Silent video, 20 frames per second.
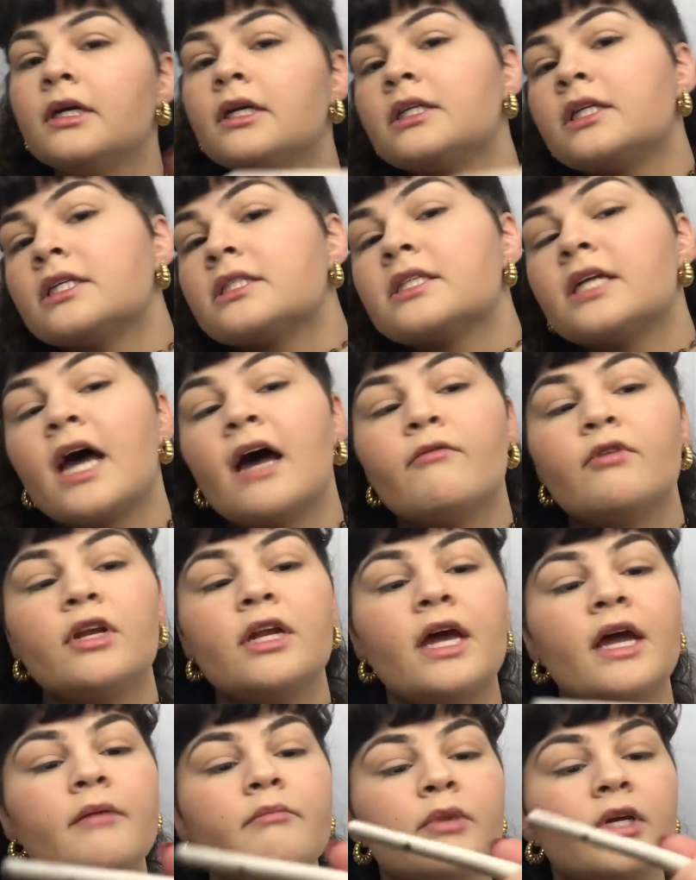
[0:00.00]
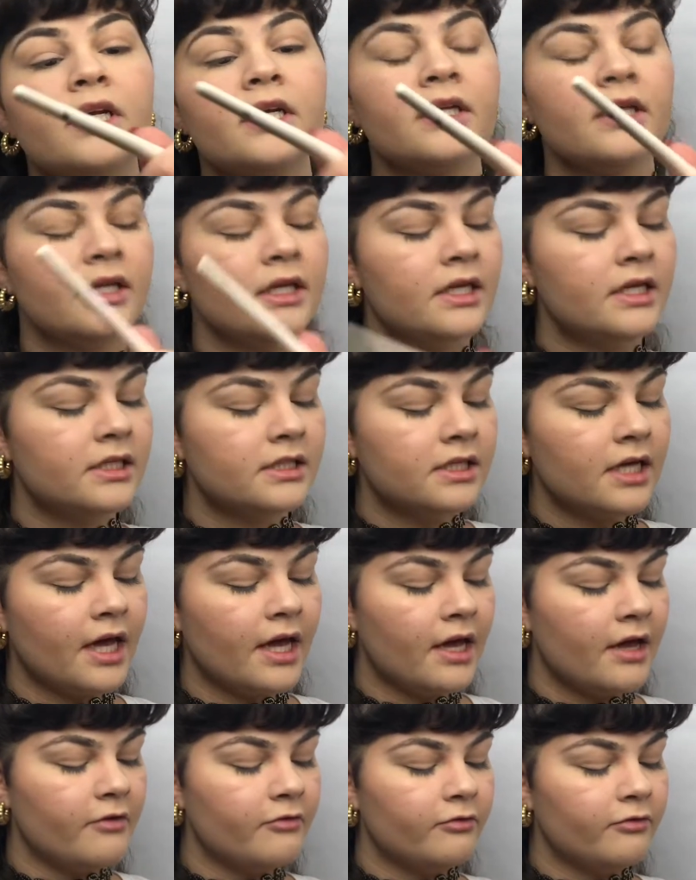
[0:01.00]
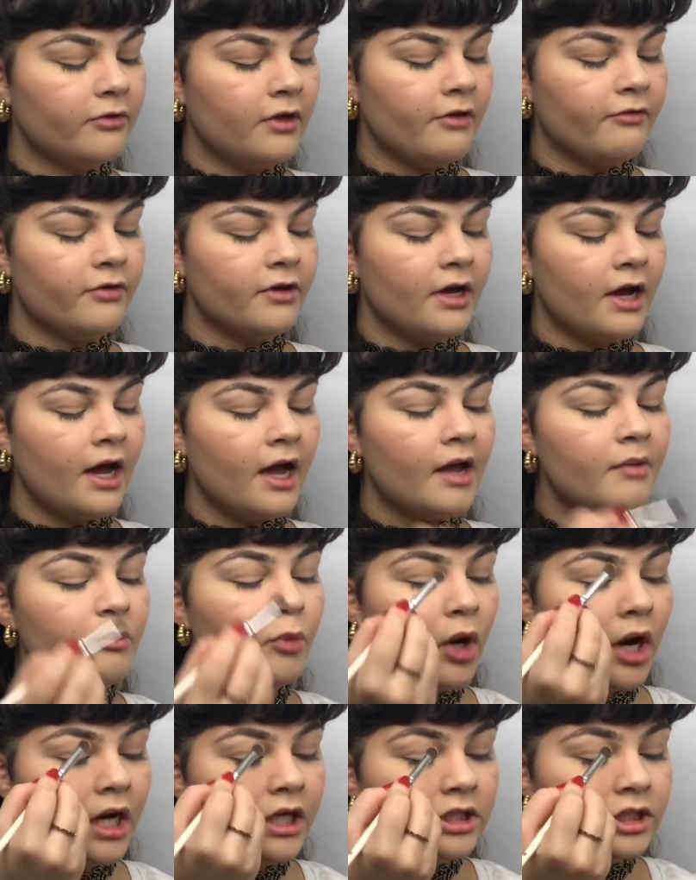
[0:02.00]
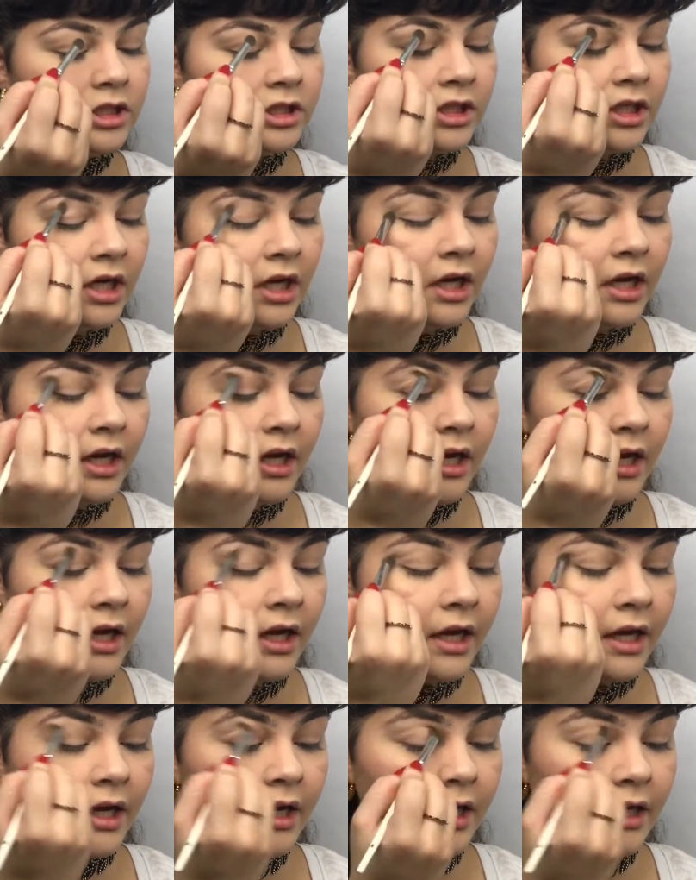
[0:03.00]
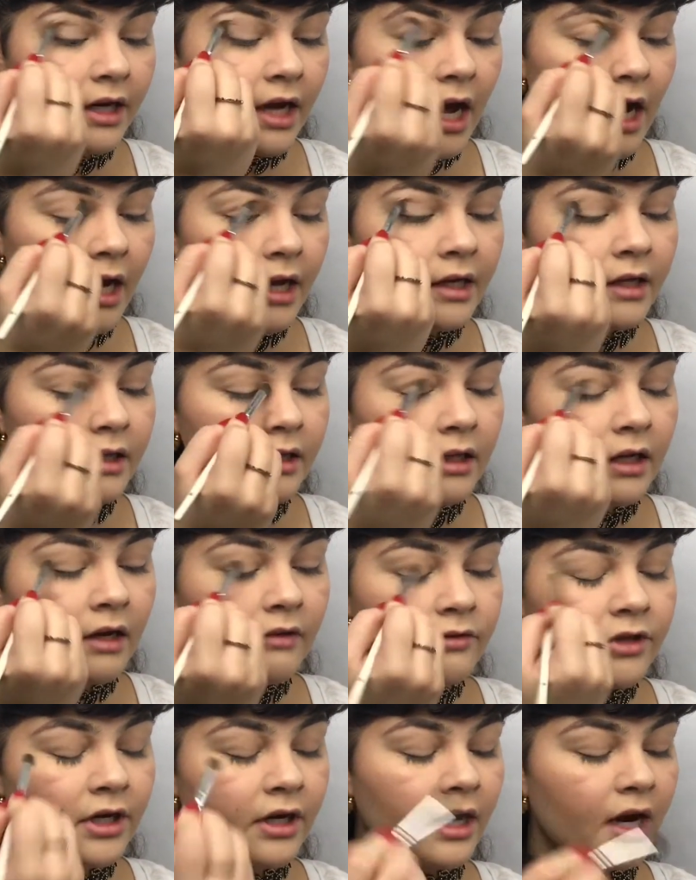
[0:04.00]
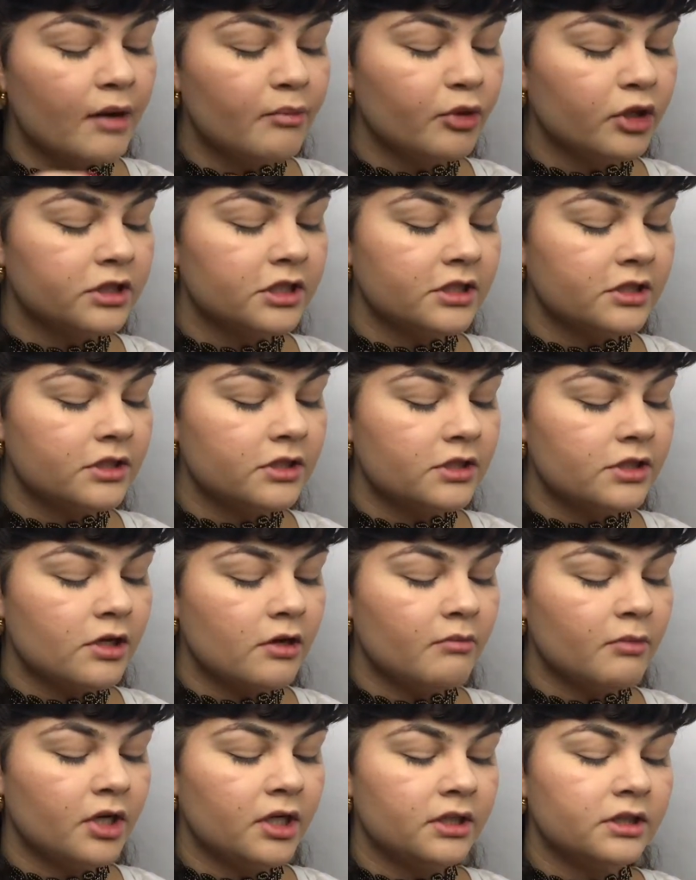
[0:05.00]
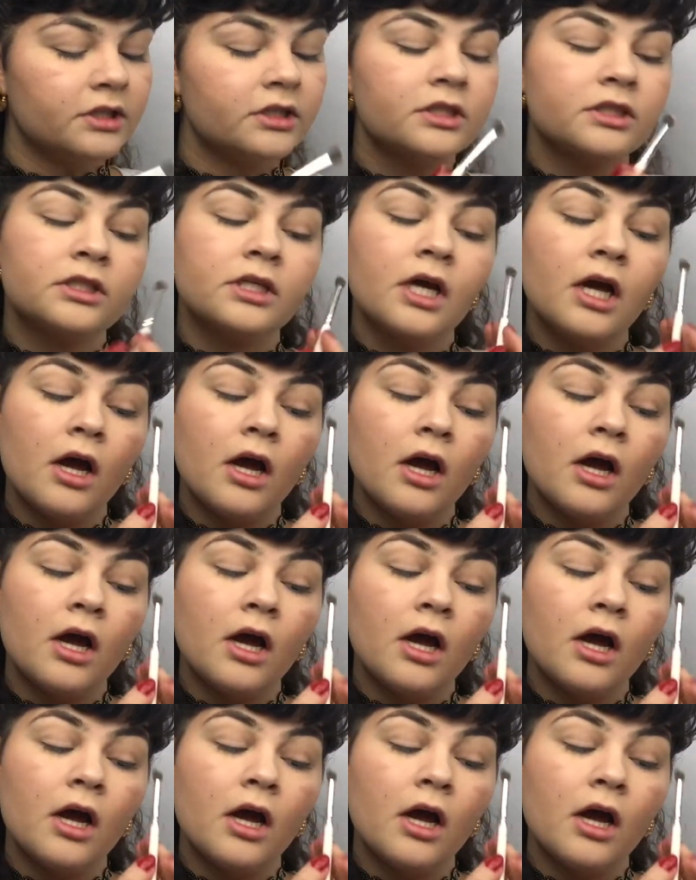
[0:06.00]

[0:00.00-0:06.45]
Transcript: Doesn't have a name, but it is a fluffy eye brush, and I love their eye brushes so much.